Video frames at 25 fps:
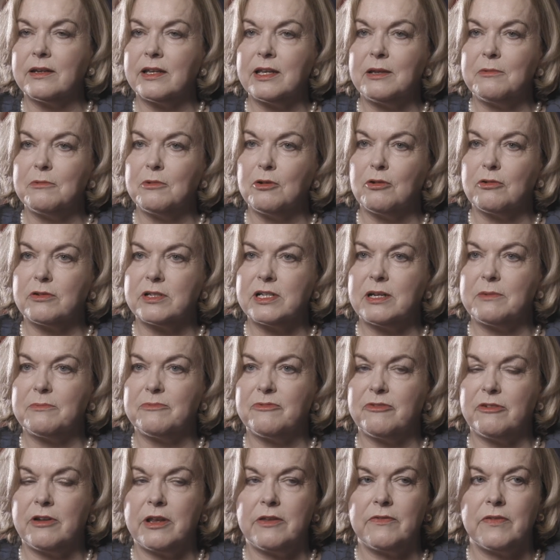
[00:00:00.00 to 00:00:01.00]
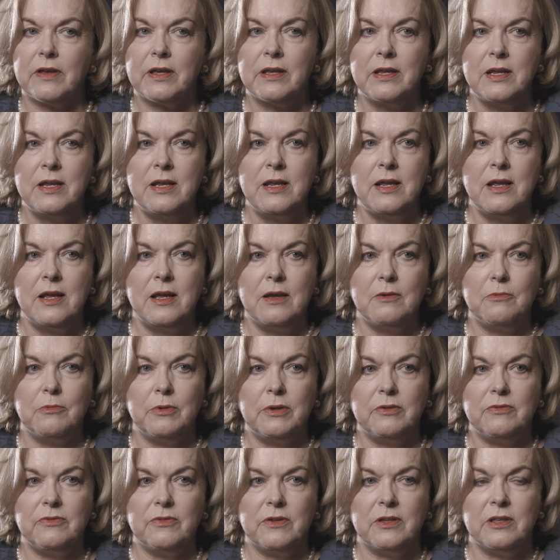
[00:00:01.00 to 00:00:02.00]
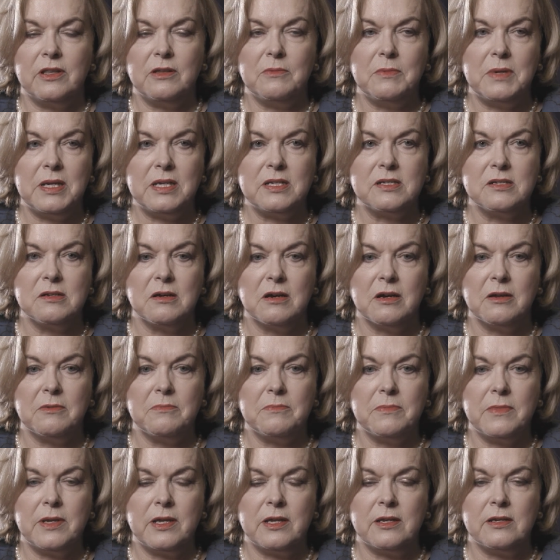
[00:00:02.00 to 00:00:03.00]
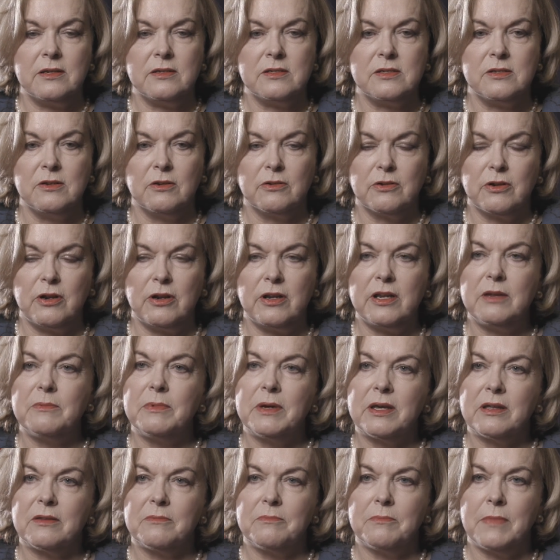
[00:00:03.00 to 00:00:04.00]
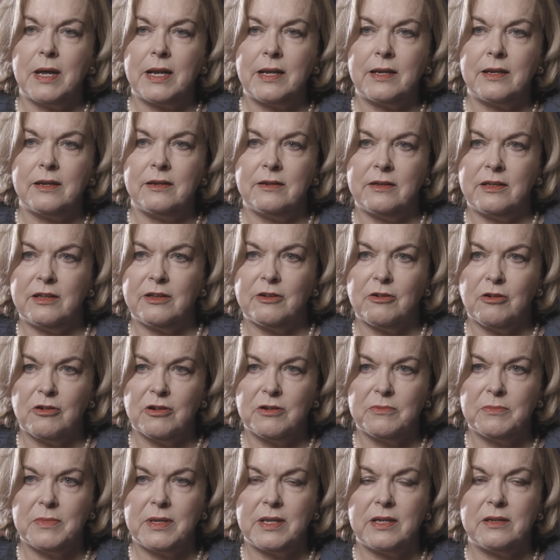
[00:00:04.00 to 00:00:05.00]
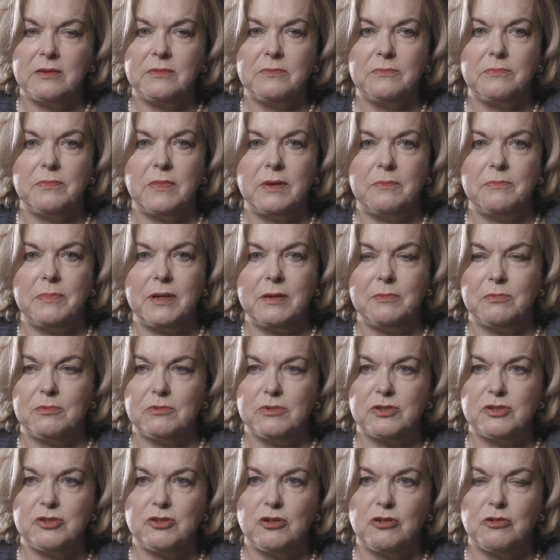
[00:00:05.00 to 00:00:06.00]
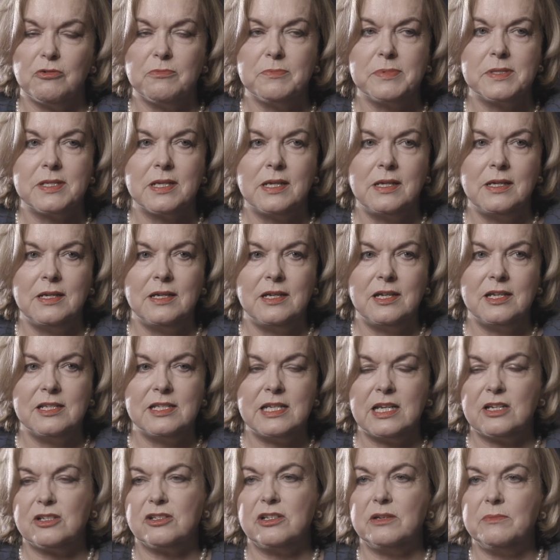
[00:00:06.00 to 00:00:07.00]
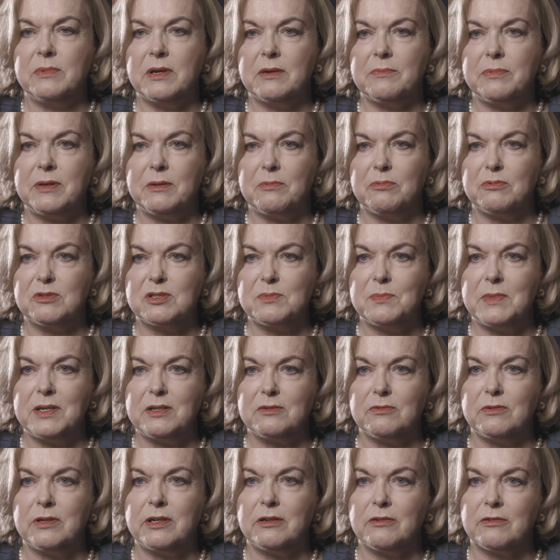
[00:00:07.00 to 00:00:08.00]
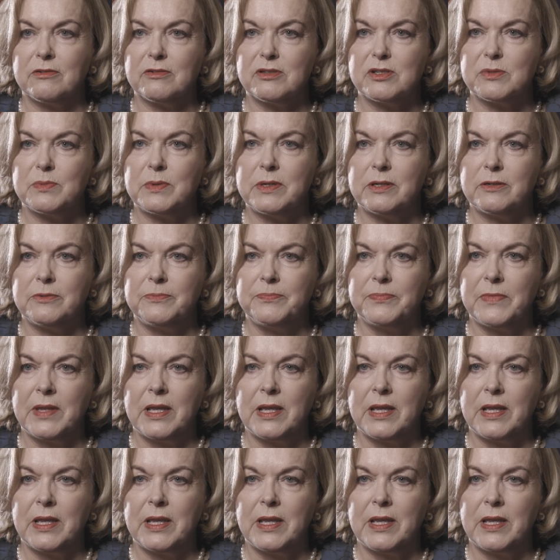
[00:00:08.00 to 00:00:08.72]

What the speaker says: keep locked up forever. In the meantime, it's not only about money and the economy and people's jobs, it's actually about people's mental health as well.